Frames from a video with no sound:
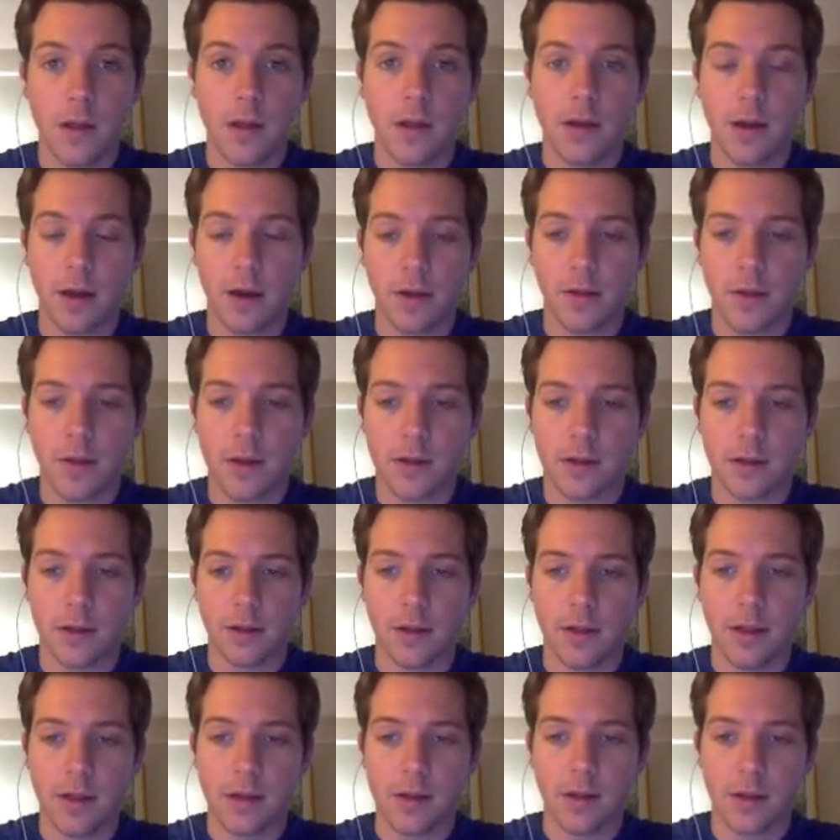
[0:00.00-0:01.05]
You got 1,000
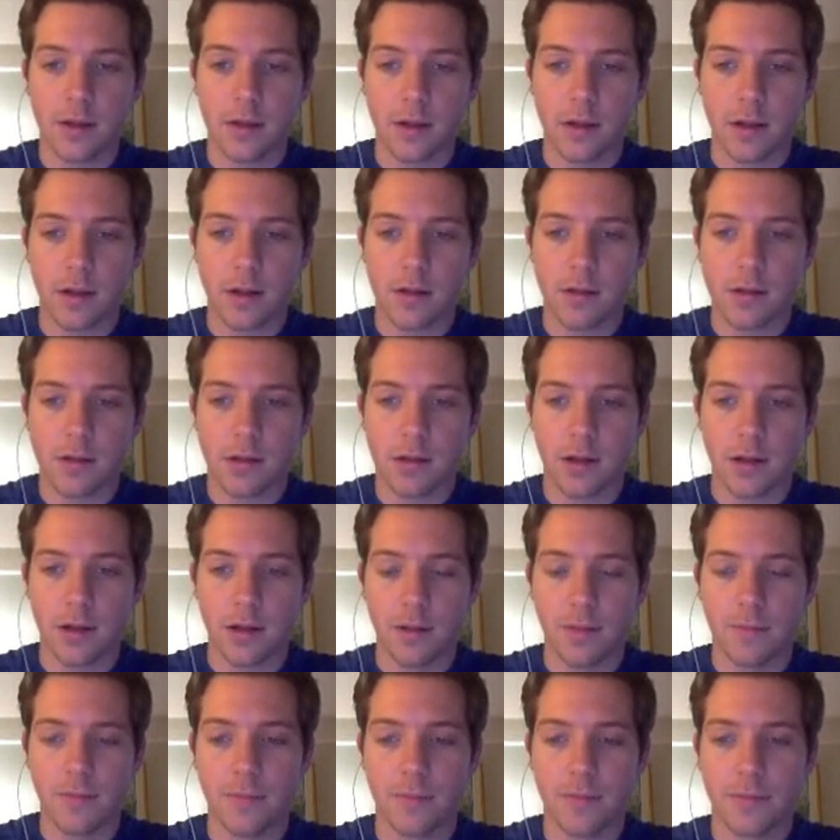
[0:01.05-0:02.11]
leads, let's say you
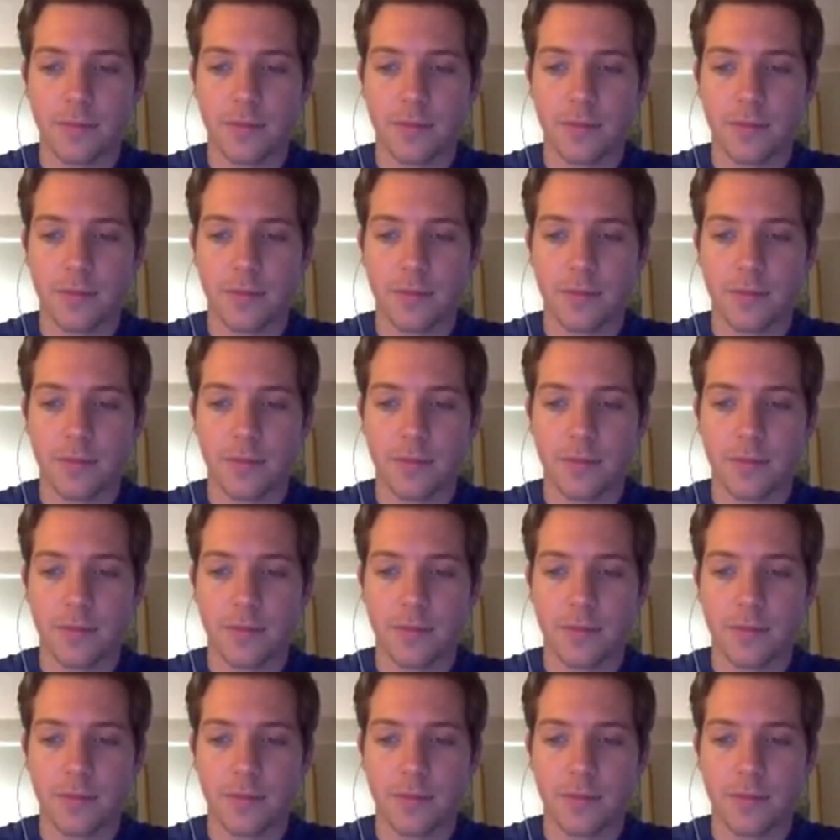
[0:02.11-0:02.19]
sell,